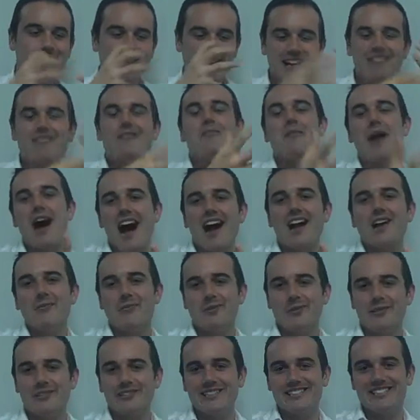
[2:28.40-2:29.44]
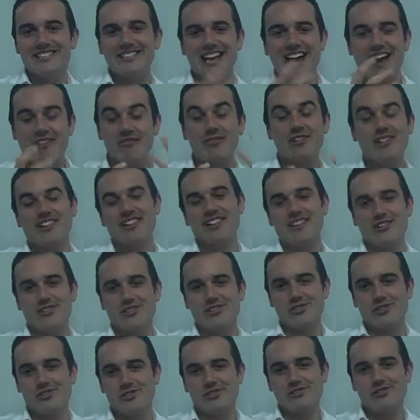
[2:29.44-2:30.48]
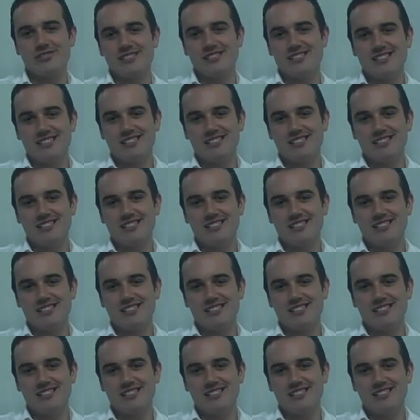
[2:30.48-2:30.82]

being remarkable in everything that you do.